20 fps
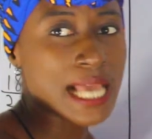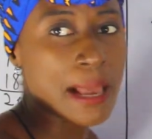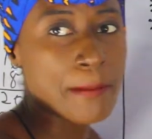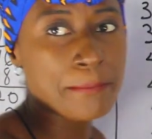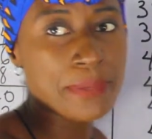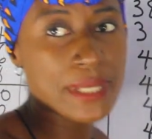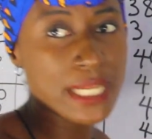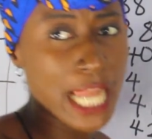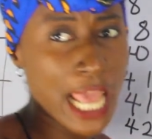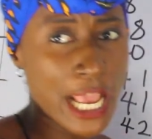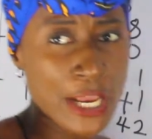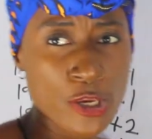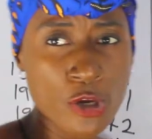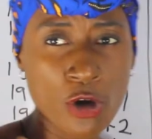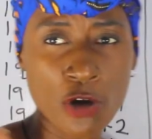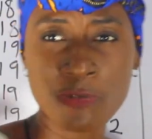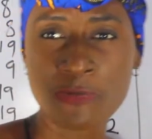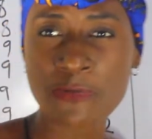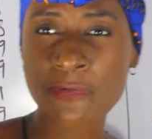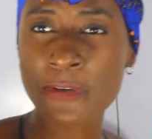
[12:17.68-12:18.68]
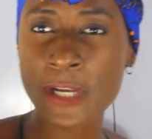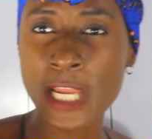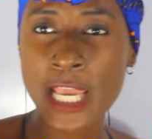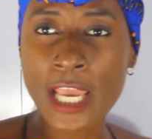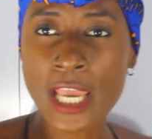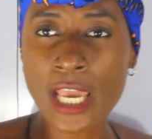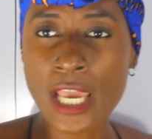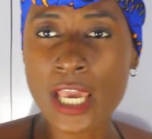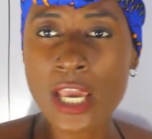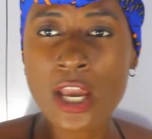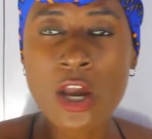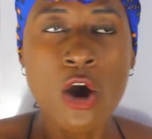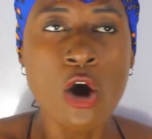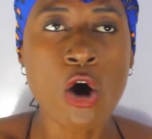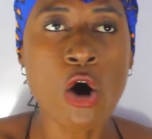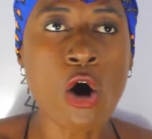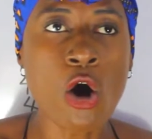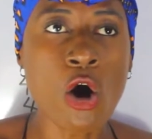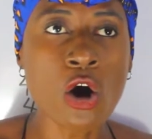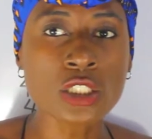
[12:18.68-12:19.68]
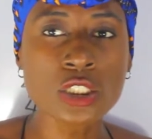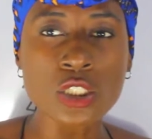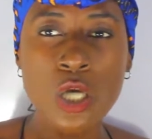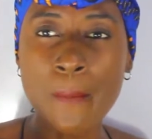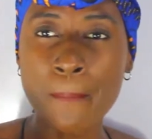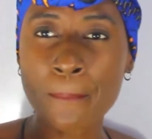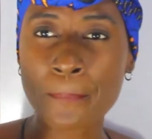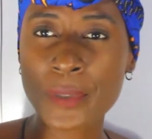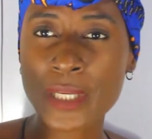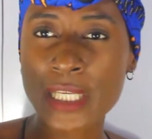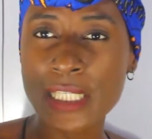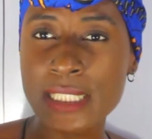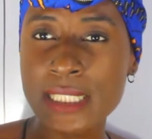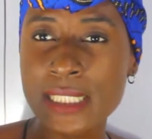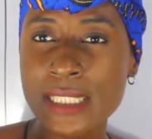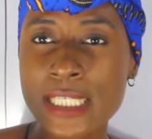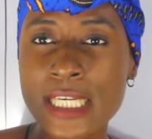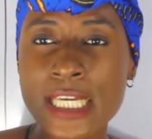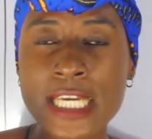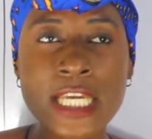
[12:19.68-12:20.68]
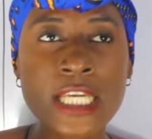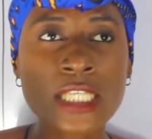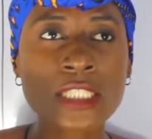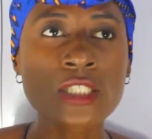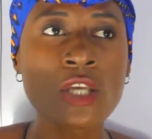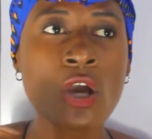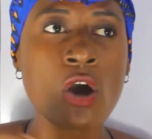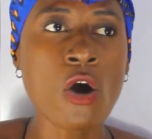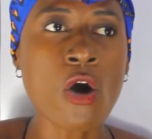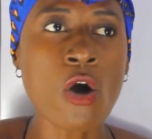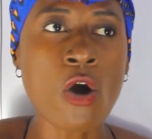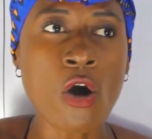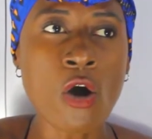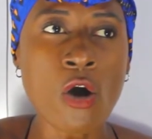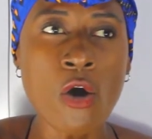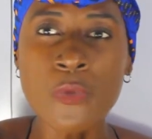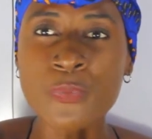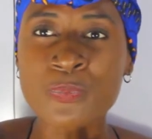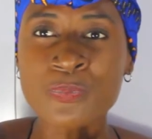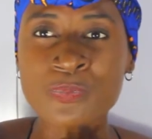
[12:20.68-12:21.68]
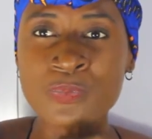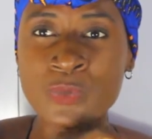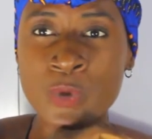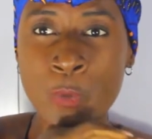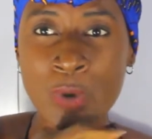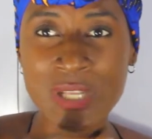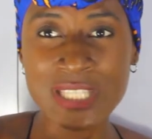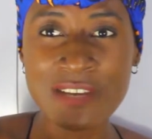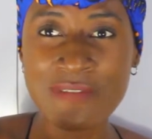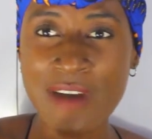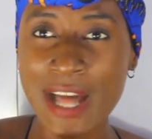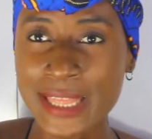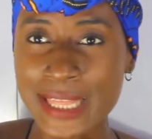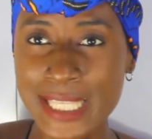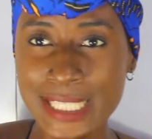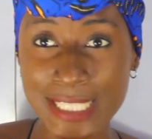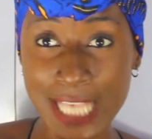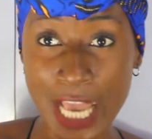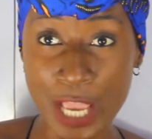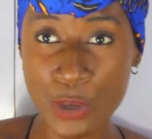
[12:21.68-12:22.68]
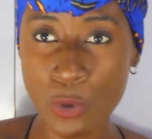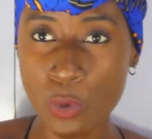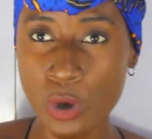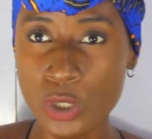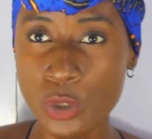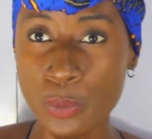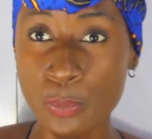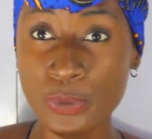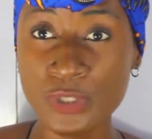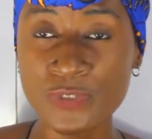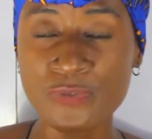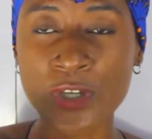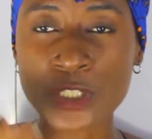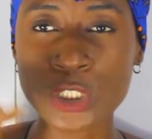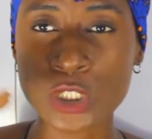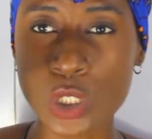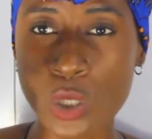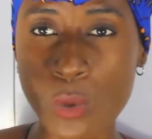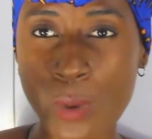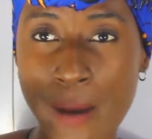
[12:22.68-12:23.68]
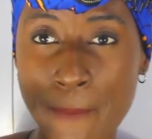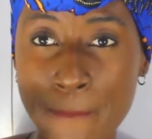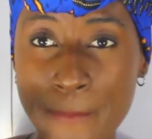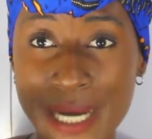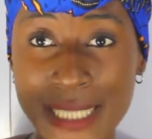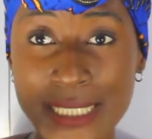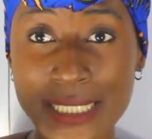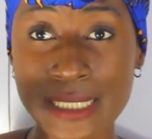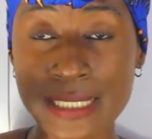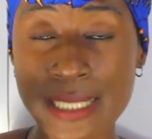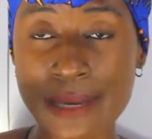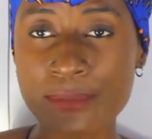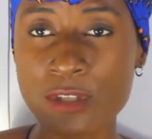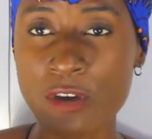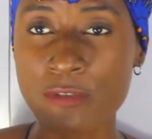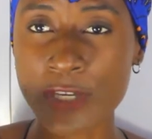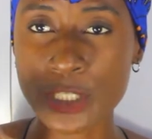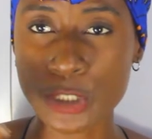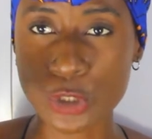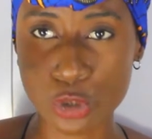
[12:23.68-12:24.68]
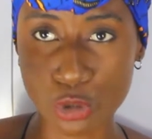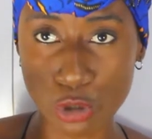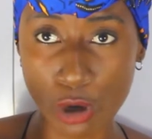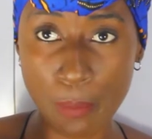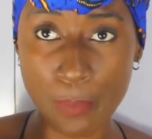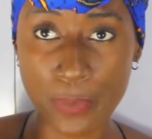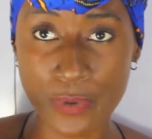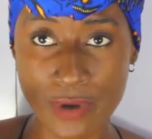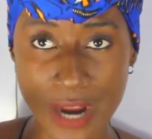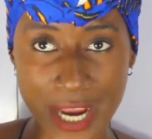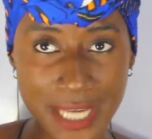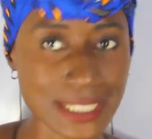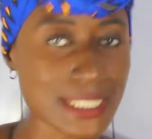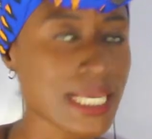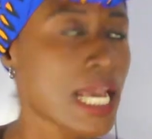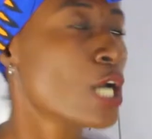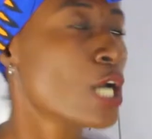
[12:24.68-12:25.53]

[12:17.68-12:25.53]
can be like your flare or your pleating or whatever design you want to put for the lower part in terms of a top, right?